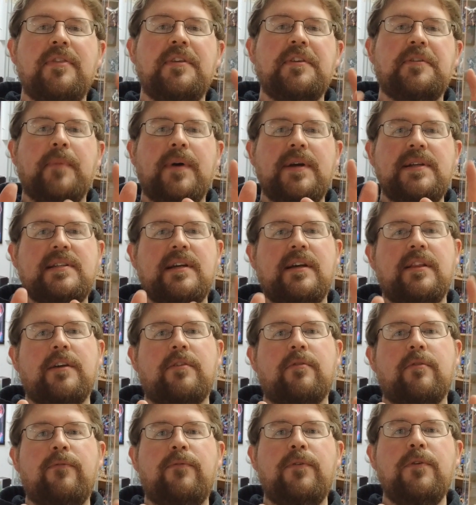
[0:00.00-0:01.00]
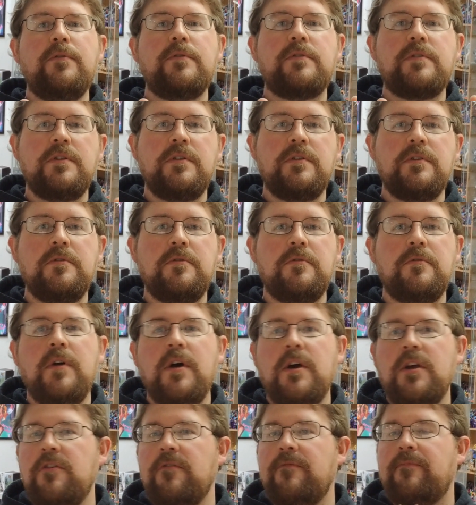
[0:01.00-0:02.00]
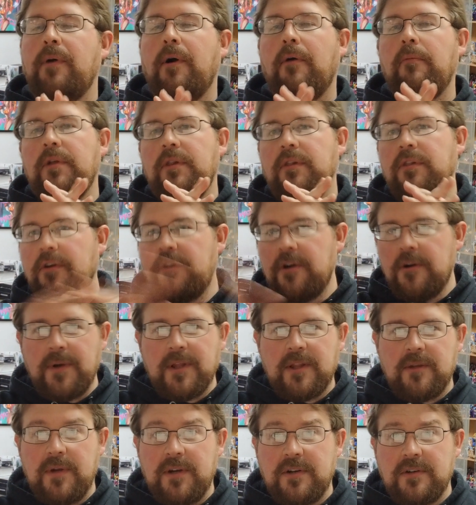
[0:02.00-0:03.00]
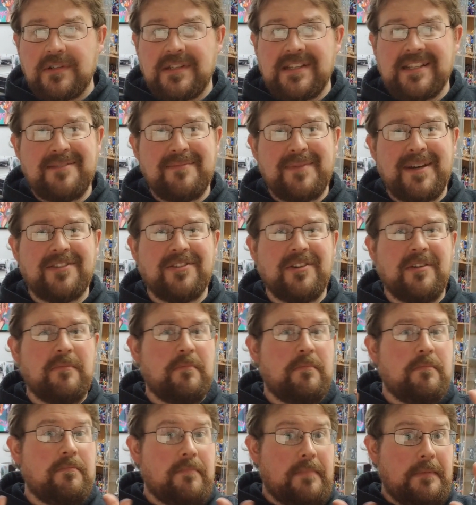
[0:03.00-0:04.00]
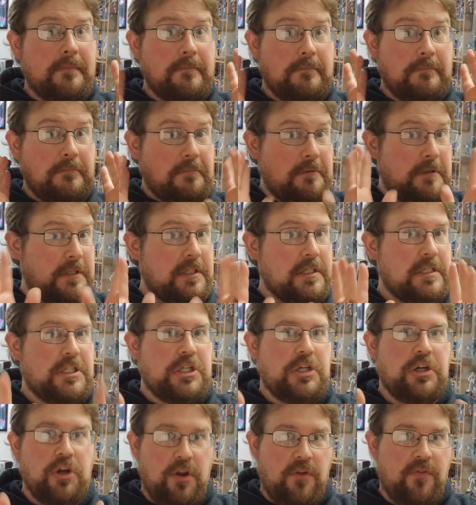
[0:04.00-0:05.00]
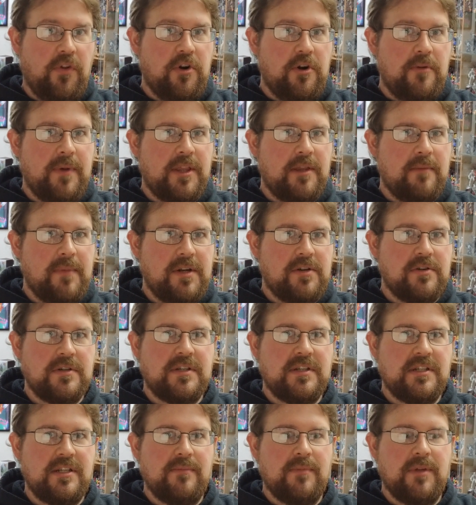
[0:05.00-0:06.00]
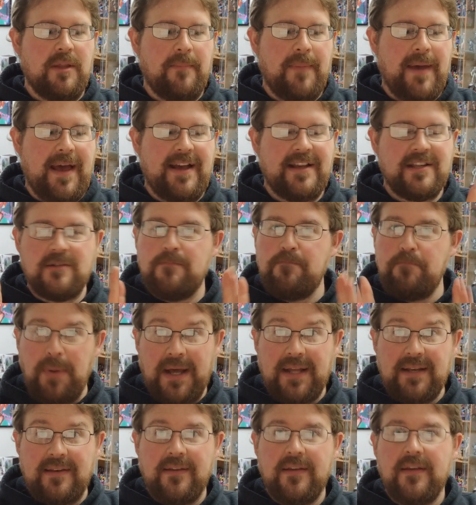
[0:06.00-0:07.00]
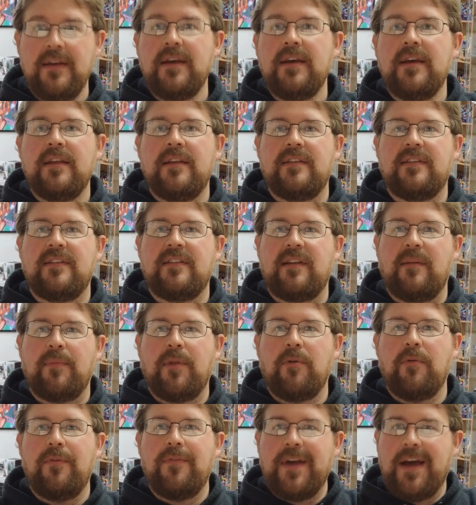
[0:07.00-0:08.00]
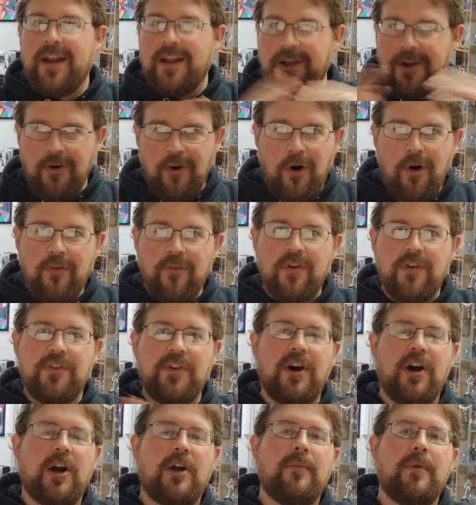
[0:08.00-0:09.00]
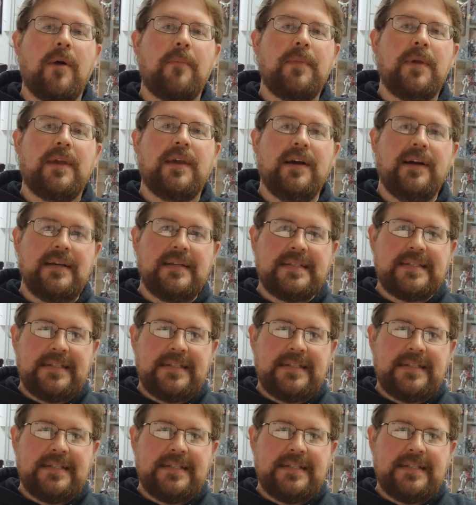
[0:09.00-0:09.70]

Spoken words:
might sound like a review to you. You've probably learned about the metric system. Actually, I'm really certain you've learned about the metric system in the past. But this is something we've got to go over and talk about because